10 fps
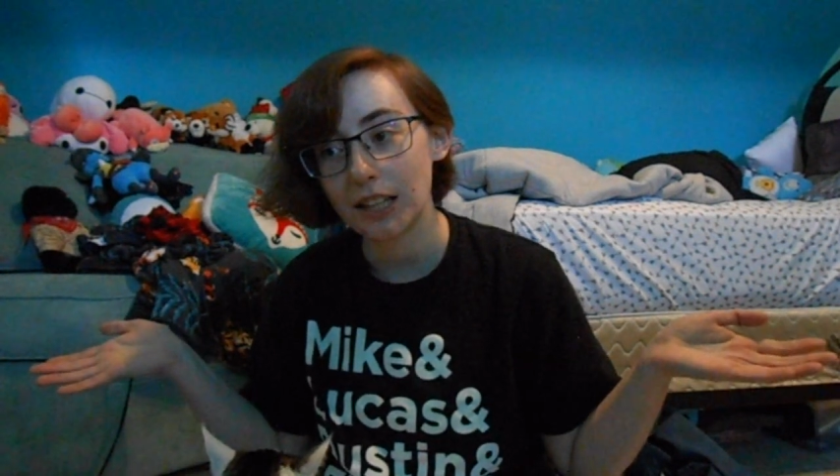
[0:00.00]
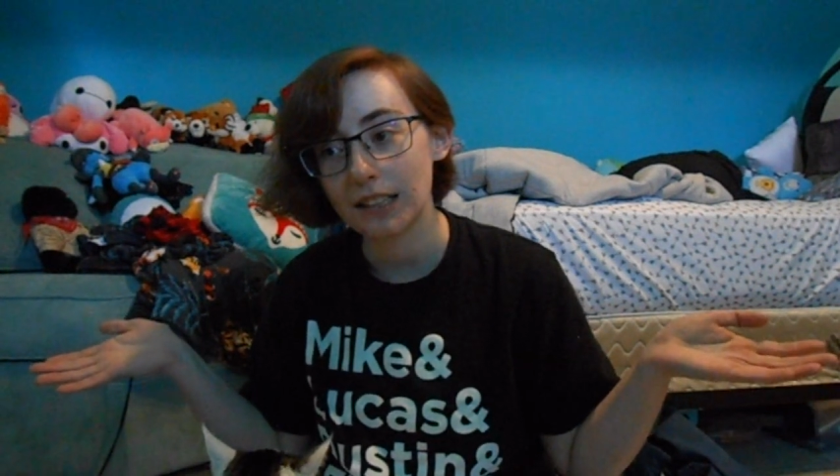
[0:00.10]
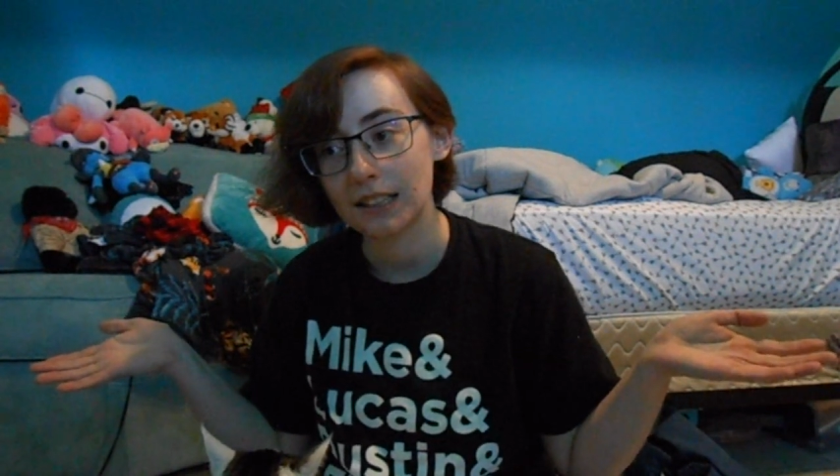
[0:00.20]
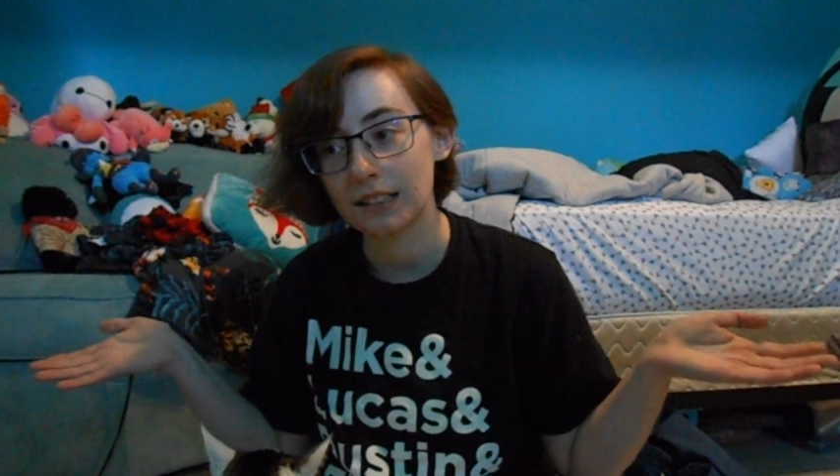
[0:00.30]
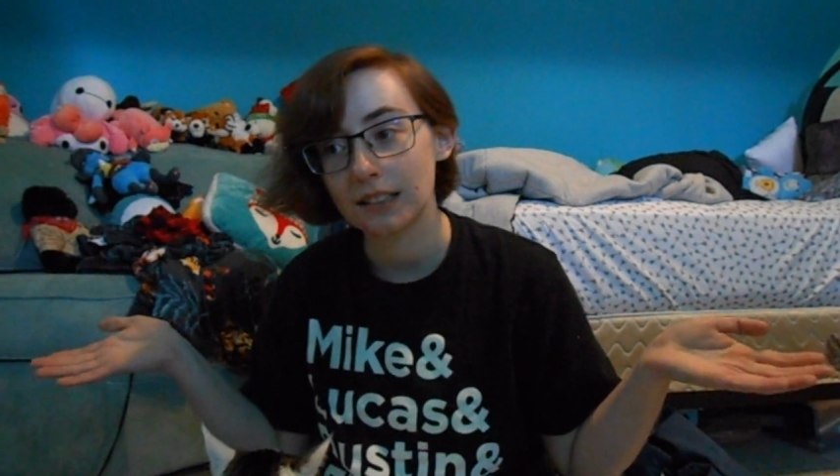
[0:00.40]
of
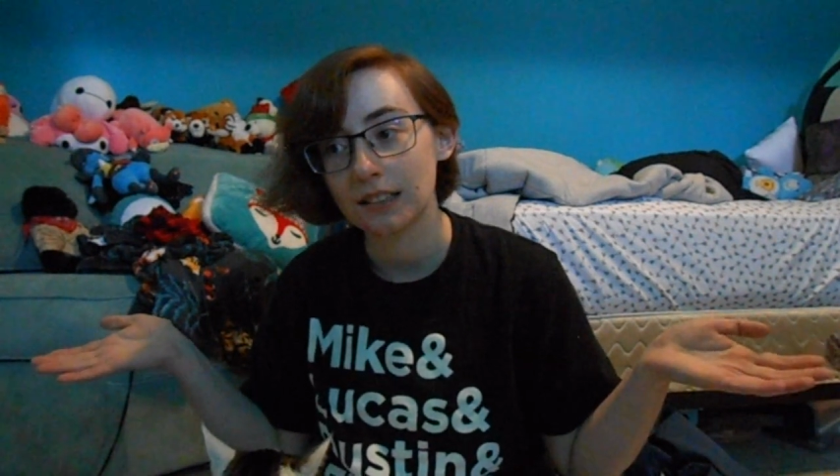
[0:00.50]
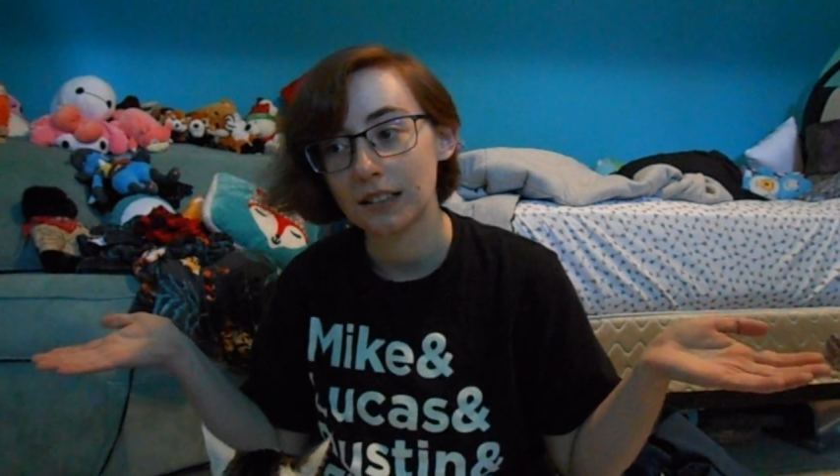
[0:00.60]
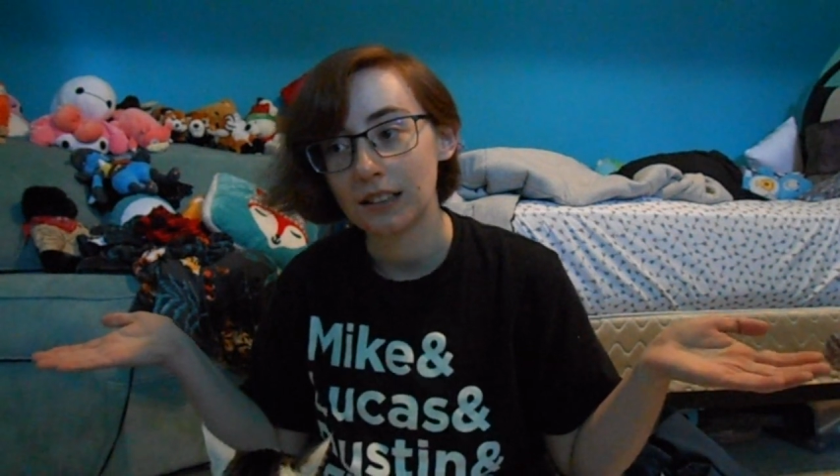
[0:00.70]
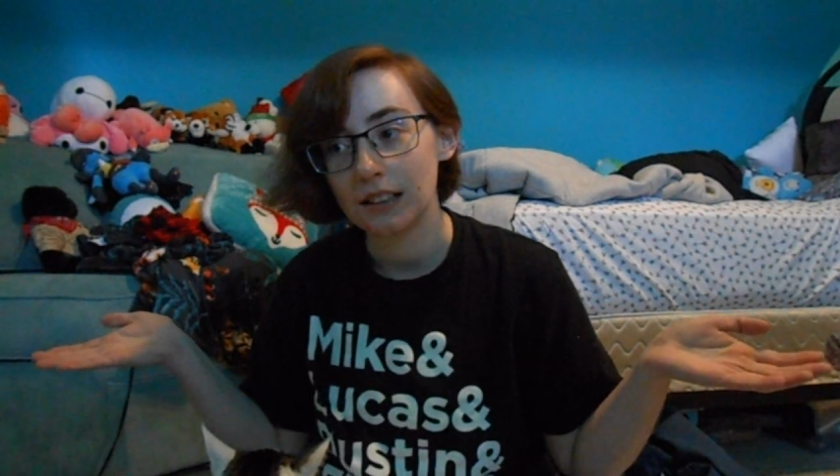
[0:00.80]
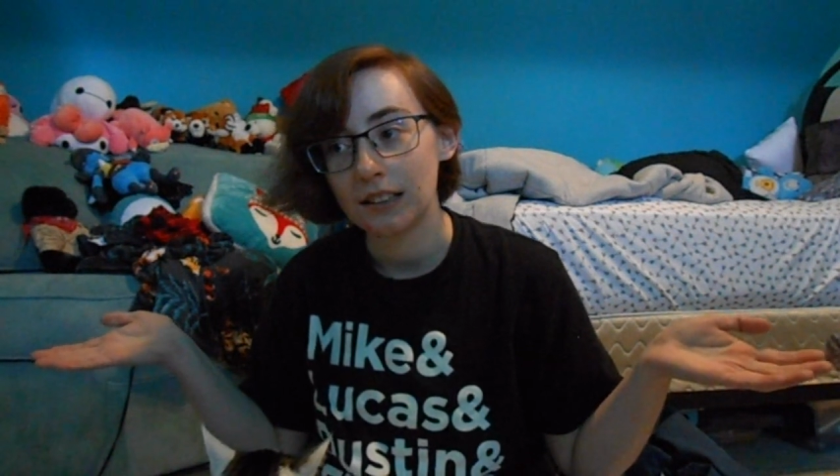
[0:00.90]
this?
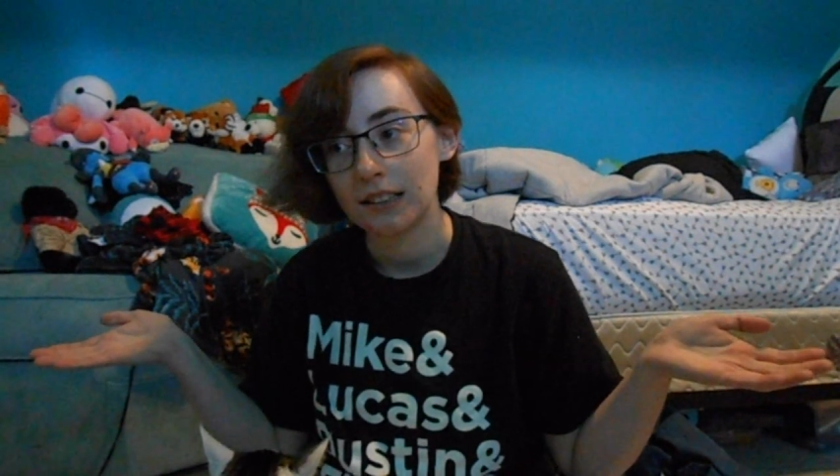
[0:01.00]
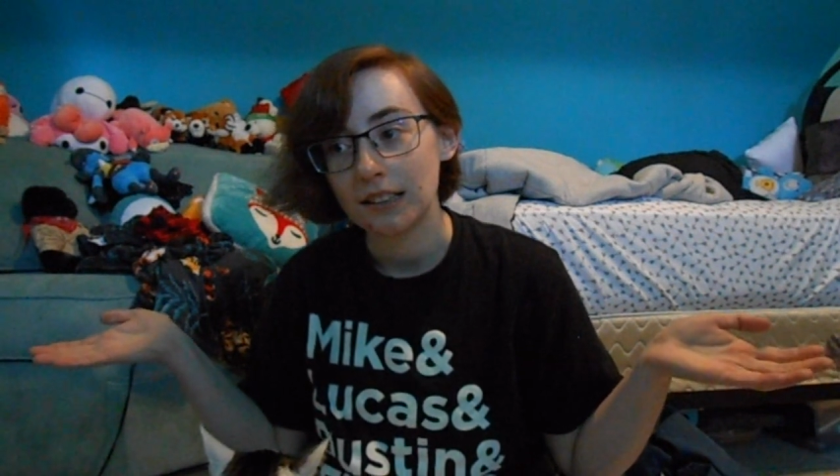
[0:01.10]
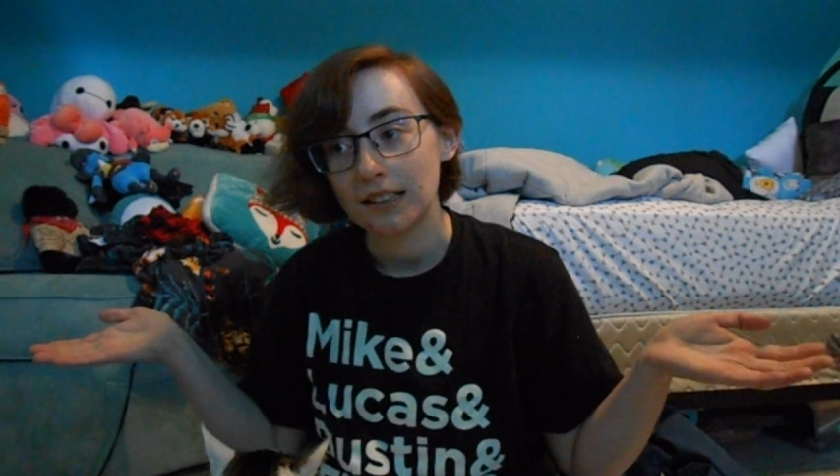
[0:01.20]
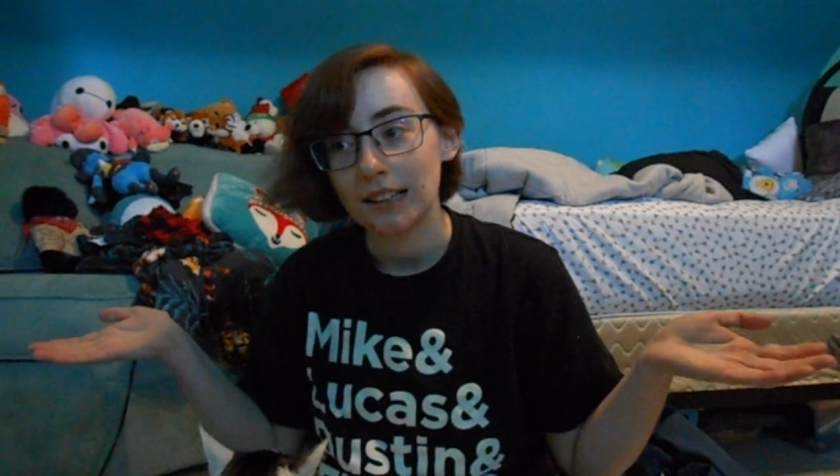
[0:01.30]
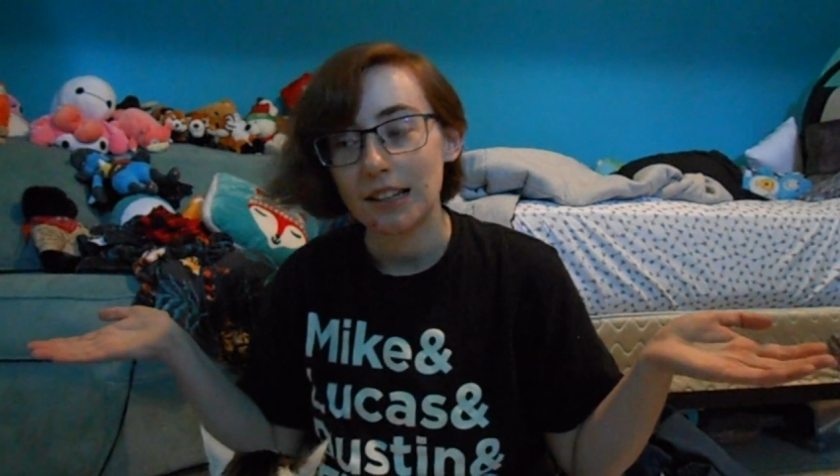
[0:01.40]

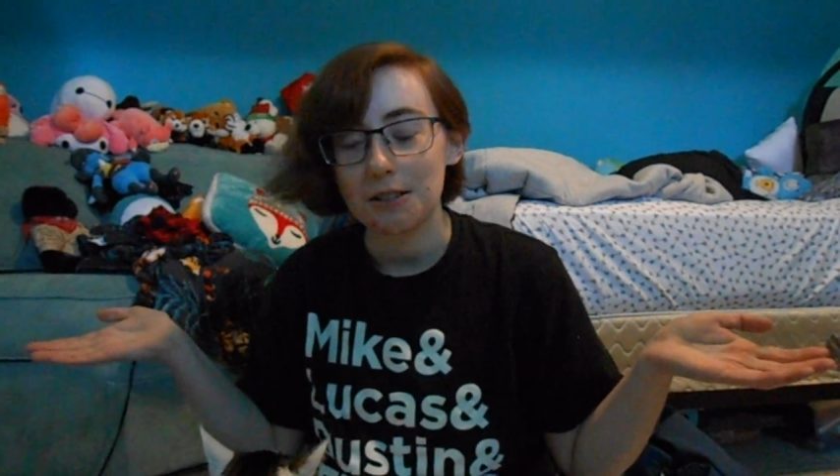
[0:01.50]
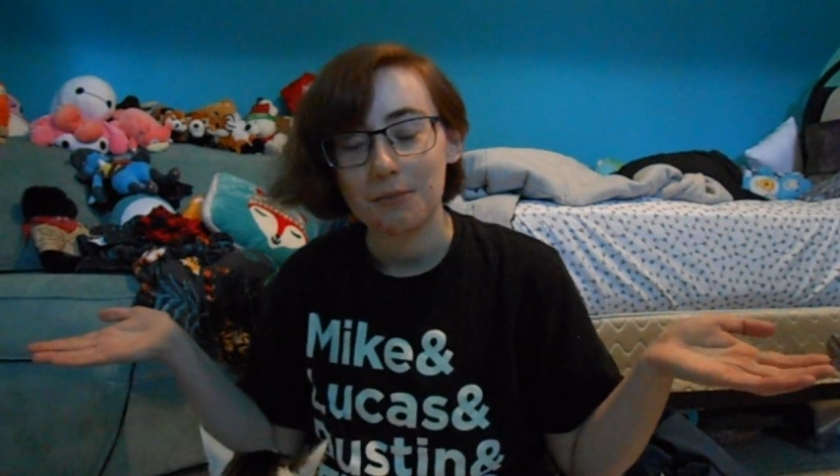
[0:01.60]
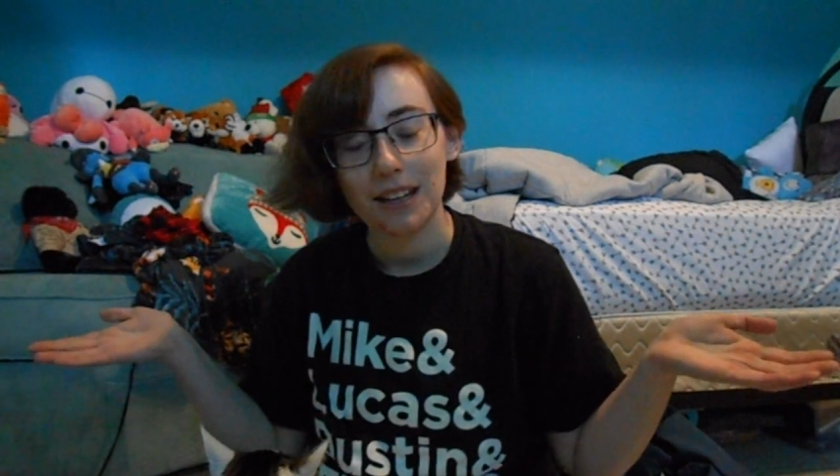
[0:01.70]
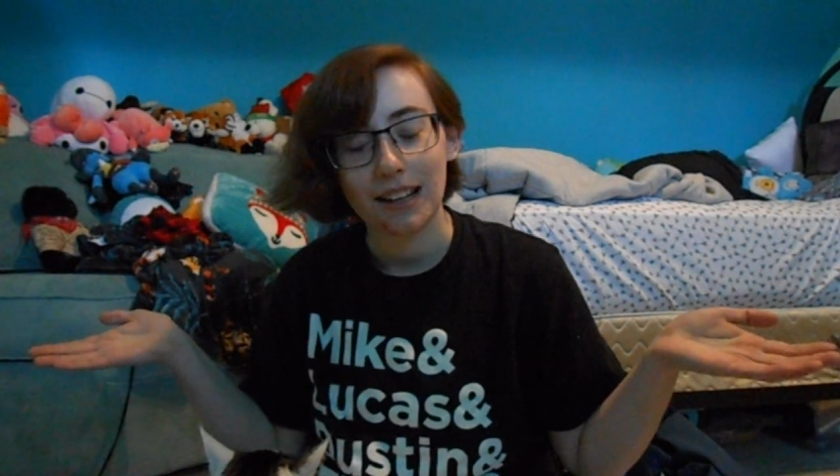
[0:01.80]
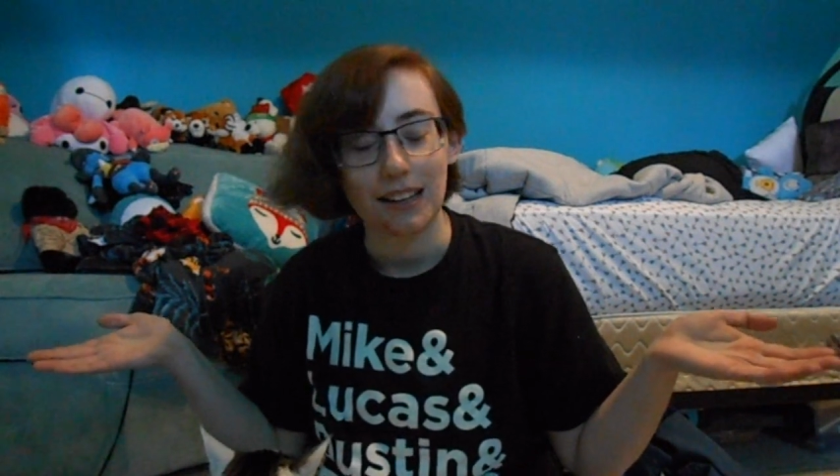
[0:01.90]
I
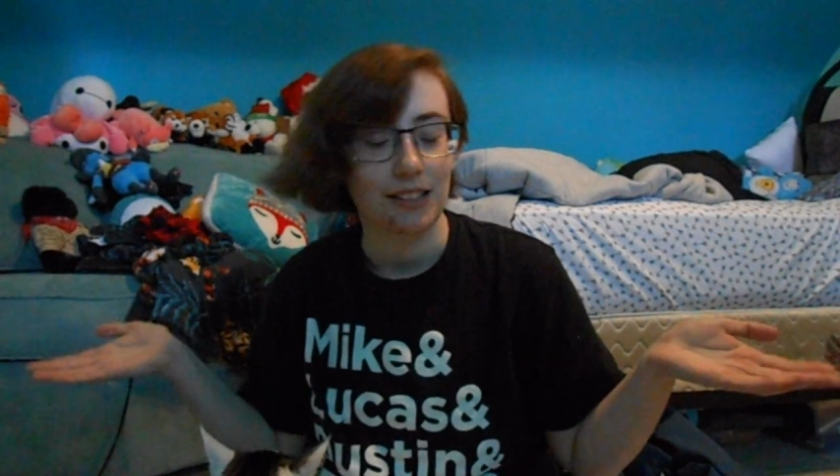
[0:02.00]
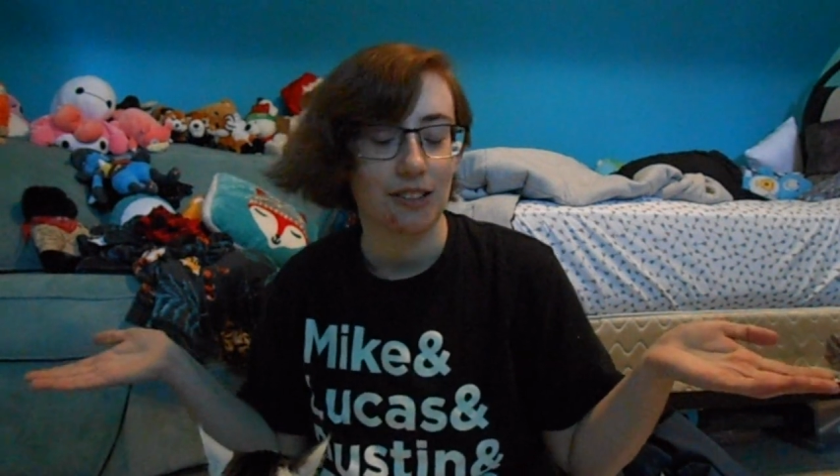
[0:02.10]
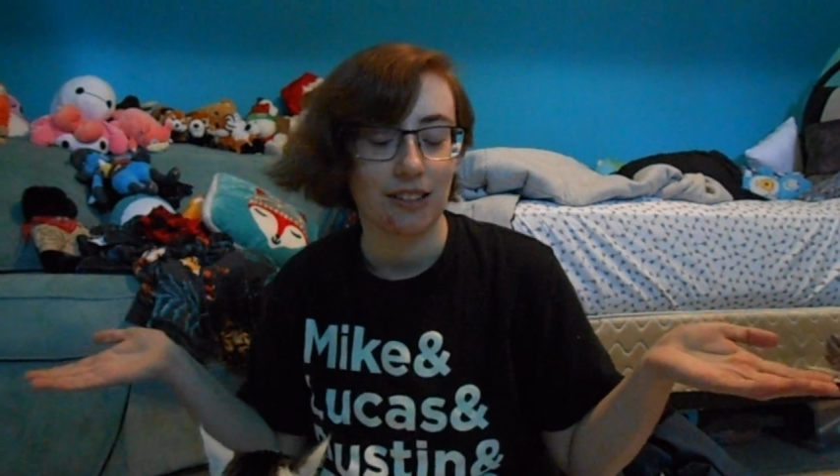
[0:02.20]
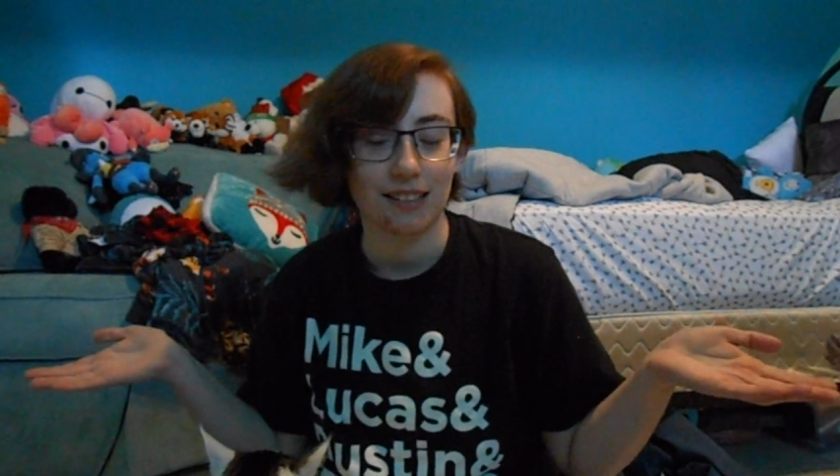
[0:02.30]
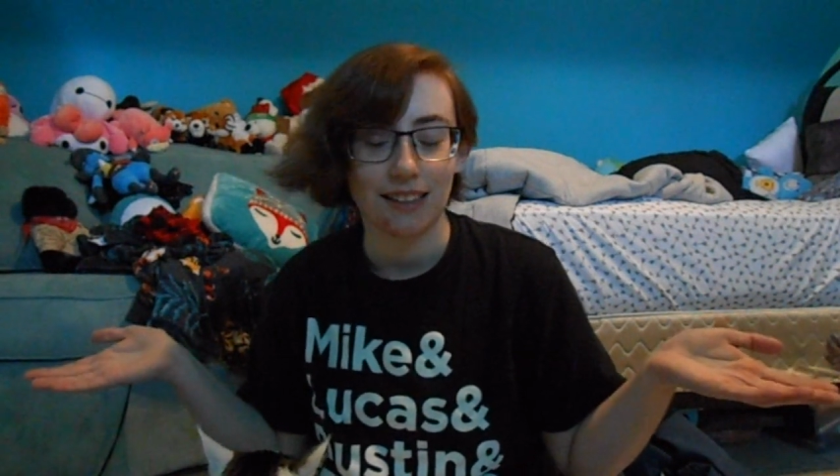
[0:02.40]
mean, I guess you could